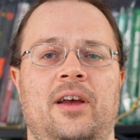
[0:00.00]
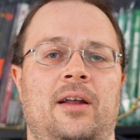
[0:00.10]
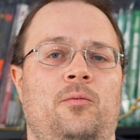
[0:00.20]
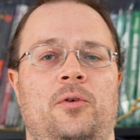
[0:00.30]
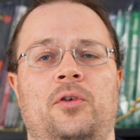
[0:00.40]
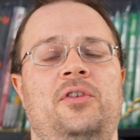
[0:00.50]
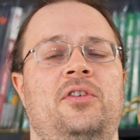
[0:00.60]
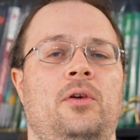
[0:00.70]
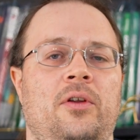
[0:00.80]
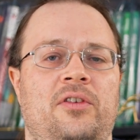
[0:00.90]
it
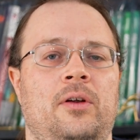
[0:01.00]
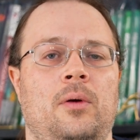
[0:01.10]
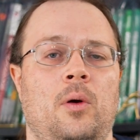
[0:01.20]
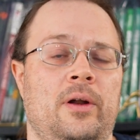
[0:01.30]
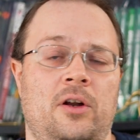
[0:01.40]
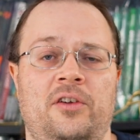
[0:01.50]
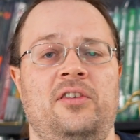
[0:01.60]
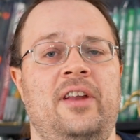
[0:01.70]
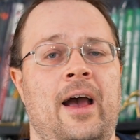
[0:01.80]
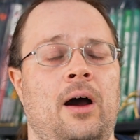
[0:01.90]
reduces you to 0 and you're
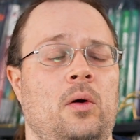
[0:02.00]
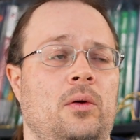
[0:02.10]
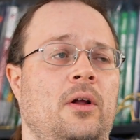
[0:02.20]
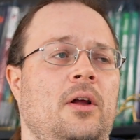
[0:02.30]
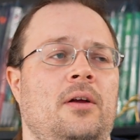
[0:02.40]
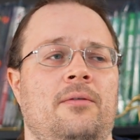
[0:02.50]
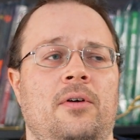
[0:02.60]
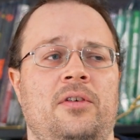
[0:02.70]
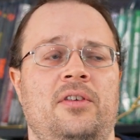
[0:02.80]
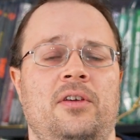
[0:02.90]
just down.
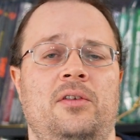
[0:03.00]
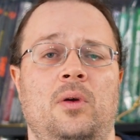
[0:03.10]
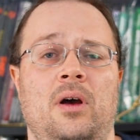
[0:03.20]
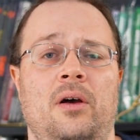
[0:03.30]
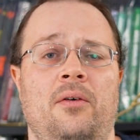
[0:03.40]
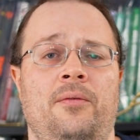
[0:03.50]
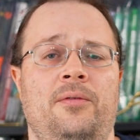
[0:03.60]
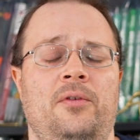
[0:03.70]
Versus you have